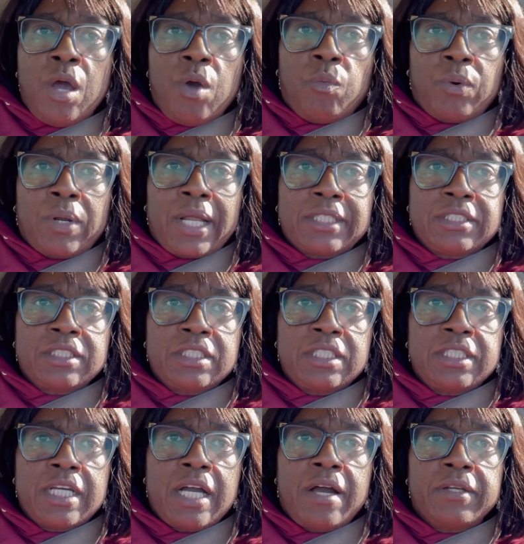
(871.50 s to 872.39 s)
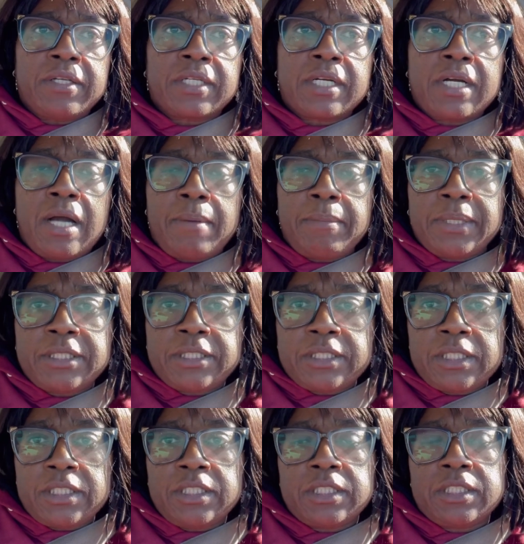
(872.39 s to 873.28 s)
when I see y'all in the
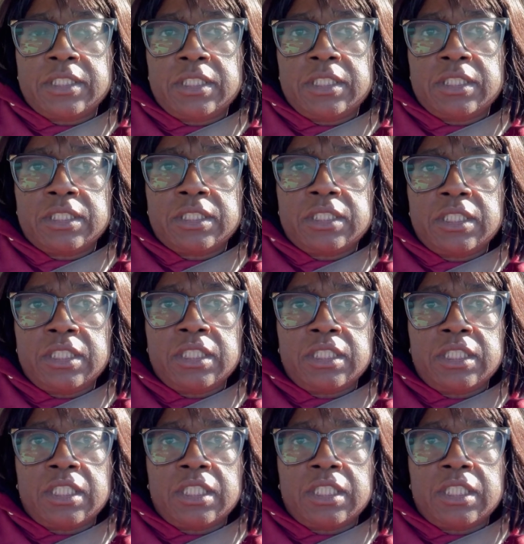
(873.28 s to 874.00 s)
comments, see you, see you, see you,